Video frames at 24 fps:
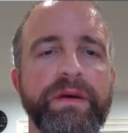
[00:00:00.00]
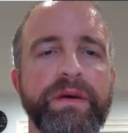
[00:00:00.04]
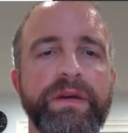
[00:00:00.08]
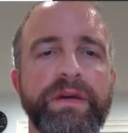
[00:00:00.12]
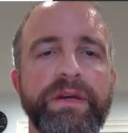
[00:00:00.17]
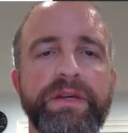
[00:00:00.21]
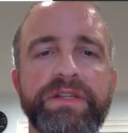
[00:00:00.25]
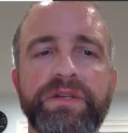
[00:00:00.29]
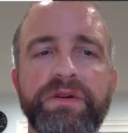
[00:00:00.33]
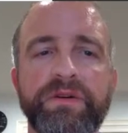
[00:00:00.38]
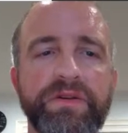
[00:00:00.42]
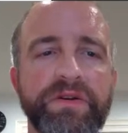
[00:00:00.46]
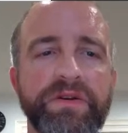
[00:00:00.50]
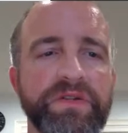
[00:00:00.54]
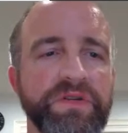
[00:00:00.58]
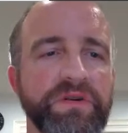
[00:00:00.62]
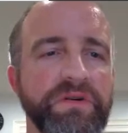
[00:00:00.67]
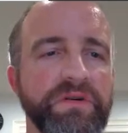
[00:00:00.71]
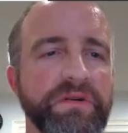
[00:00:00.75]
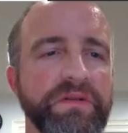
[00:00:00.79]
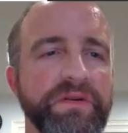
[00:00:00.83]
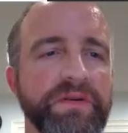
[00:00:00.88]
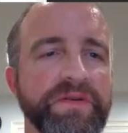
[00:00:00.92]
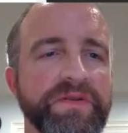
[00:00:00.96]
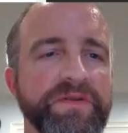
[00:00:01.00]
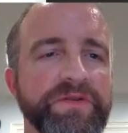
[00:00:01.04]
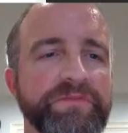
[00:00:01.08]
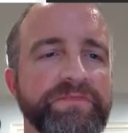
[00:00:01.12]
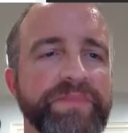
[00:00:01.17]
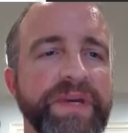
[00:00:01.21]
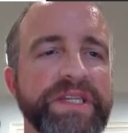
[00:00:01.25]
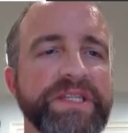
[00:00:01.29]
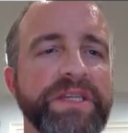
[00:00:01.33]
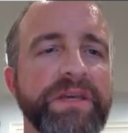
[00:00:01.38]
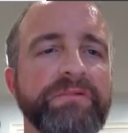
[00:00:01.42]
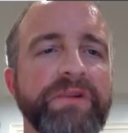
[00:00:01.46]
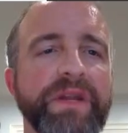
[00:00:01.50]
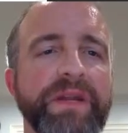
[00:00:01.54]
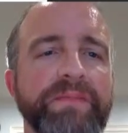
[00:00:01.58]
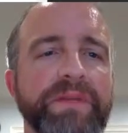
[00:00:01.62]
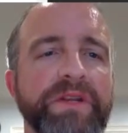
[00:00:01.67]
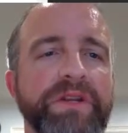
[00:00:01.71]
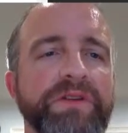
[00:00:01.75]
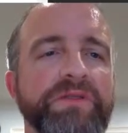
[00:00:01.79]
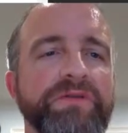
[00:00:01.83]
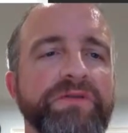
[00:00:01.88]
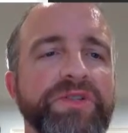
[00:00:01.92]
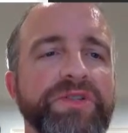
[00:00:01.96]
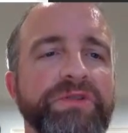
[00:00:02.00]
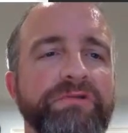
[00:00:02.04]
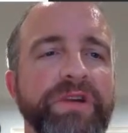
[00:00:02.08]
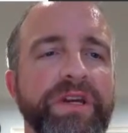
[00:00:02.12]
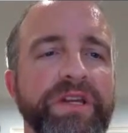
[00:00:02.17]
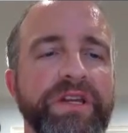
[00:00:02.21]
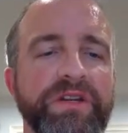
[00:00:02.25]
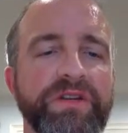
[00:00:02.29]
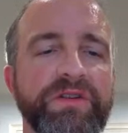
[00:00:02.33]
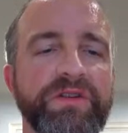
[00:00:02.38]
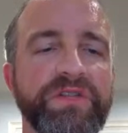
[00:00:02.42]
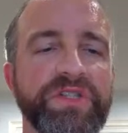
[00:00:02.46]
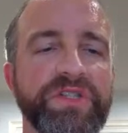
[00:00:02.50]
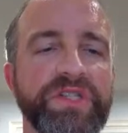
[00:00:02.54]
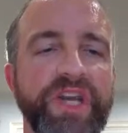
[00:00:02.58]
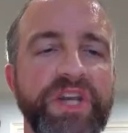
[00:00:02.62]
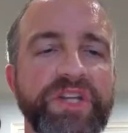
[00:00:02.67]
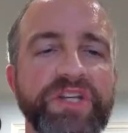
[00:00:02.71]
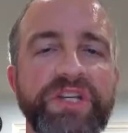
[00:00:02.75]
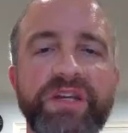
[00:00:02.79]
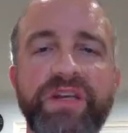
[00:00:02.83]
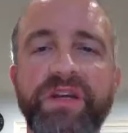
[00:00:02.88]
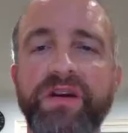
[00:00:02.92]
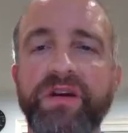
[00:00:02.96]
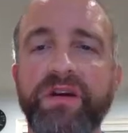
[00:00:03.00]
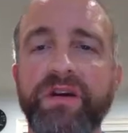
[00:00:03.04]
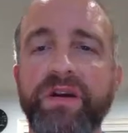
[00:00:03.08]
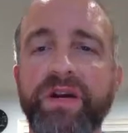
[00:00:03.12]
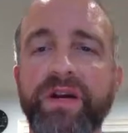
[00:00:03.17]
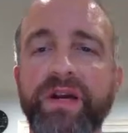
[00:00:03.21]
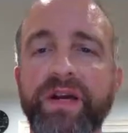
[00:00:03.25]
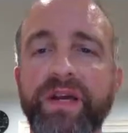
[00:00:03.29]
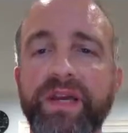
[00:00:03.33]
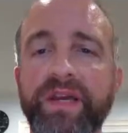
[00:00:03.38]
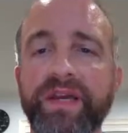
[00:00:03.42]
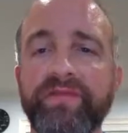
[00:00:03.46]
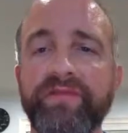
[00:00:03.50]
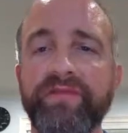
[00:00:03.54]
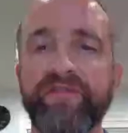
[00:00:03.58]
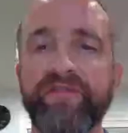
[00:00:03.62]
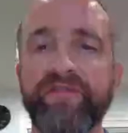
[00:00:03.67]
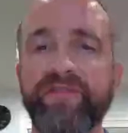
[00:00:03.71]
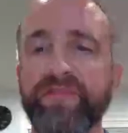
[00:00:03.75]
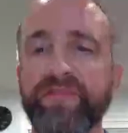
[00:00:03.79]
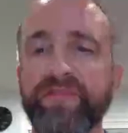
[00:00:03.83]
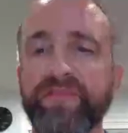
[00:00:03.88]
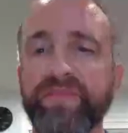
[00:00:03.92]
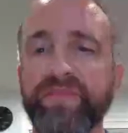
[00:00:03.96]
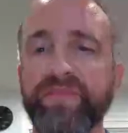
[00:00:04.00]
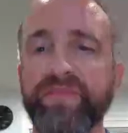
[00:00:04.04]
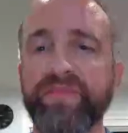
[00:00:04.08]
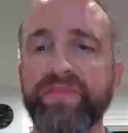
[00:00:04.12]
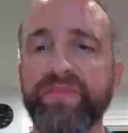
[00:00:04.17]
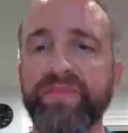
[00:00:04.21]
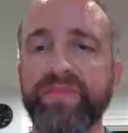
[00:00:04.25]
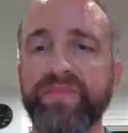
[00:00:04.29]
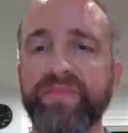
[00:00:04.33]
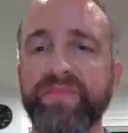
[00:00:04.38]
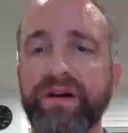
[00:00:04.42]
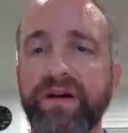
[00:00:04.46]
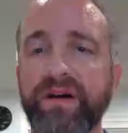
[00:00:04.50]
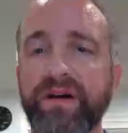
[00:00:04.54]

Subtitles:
So there's basically what I'm going to do is create a new section here and give it a specific